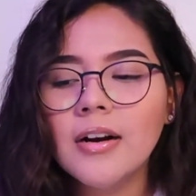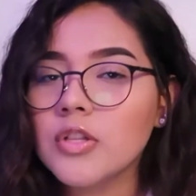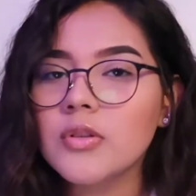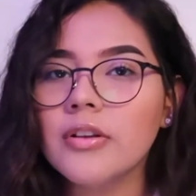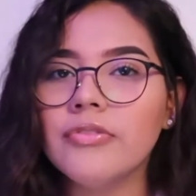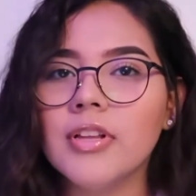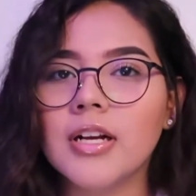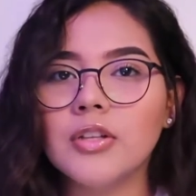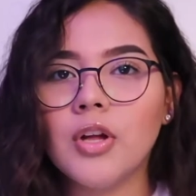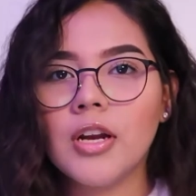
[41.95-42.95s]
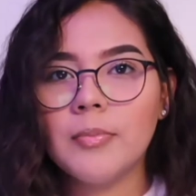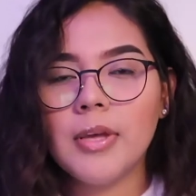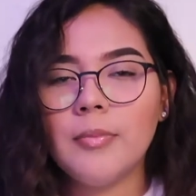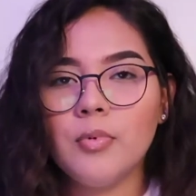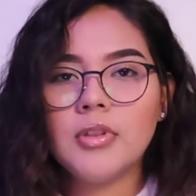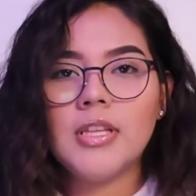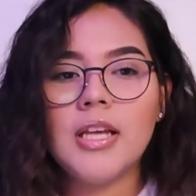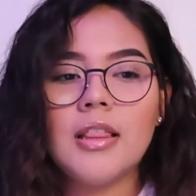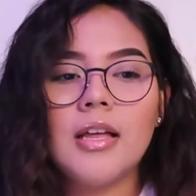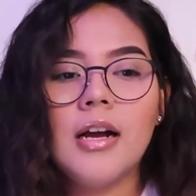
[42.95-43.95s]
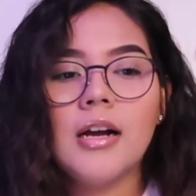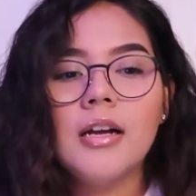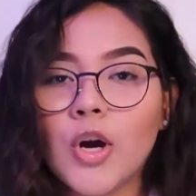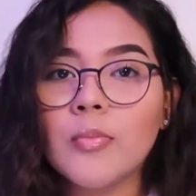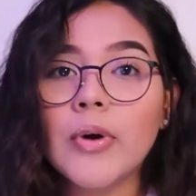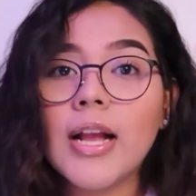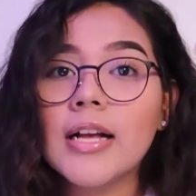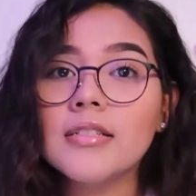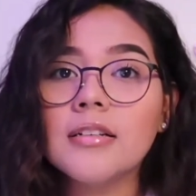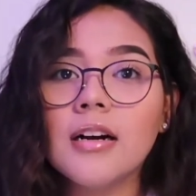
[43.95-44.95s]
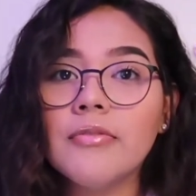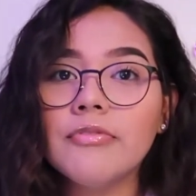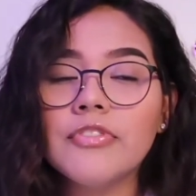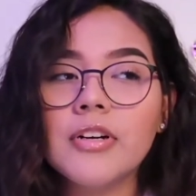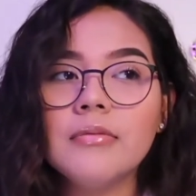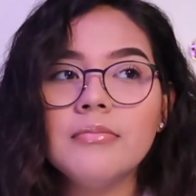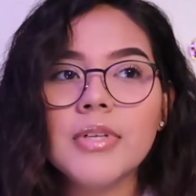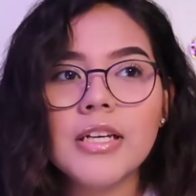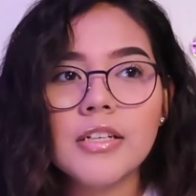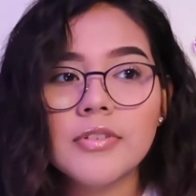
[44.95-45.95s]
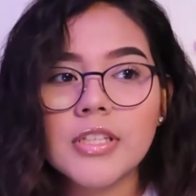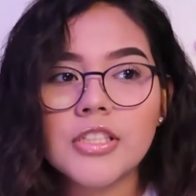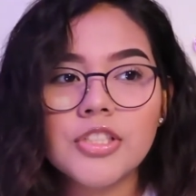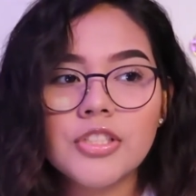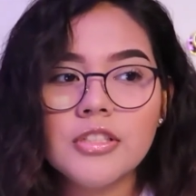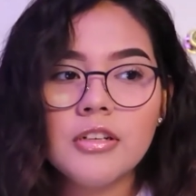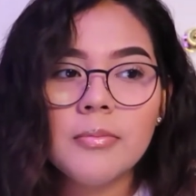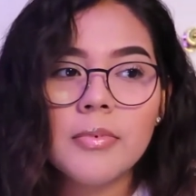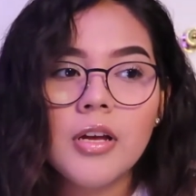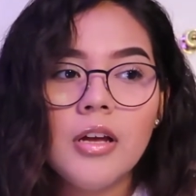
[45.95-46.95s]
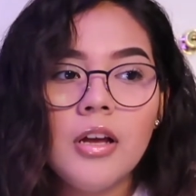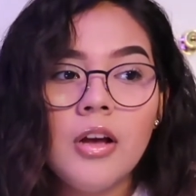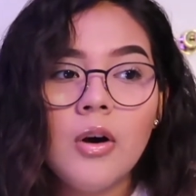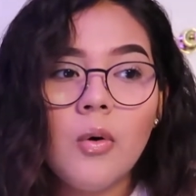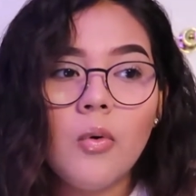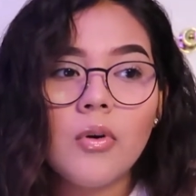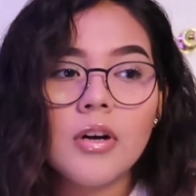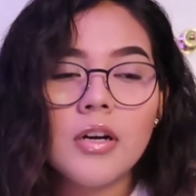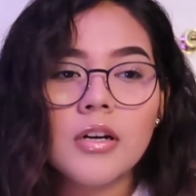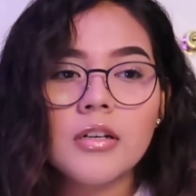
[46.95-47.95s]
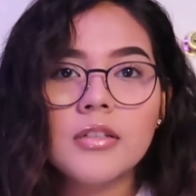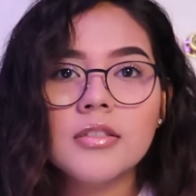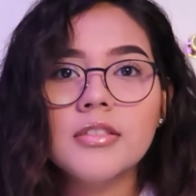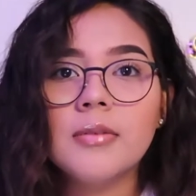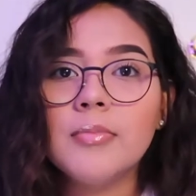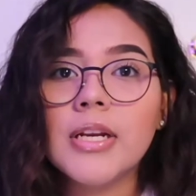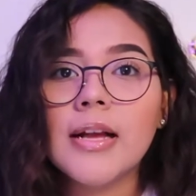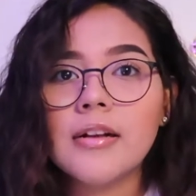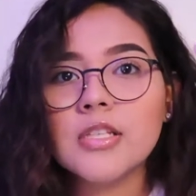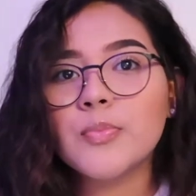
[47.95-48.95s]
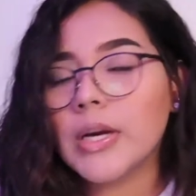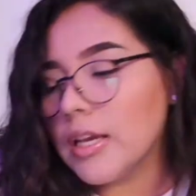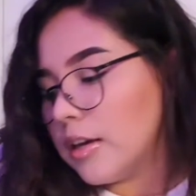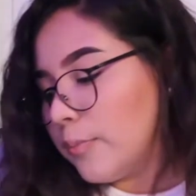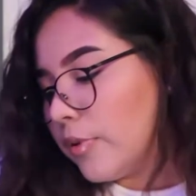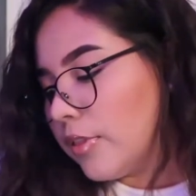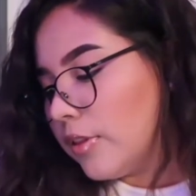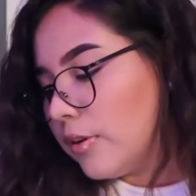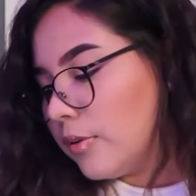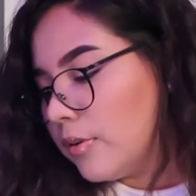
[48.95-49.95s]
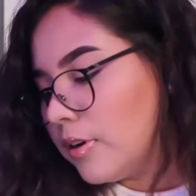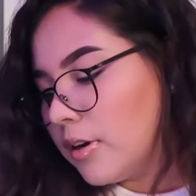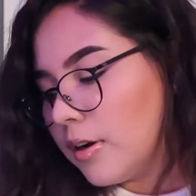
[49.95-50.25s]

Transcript: Also, I feel like a lot of people think that heartbreak has to come from being in a relationship or somebody else breaking up with you.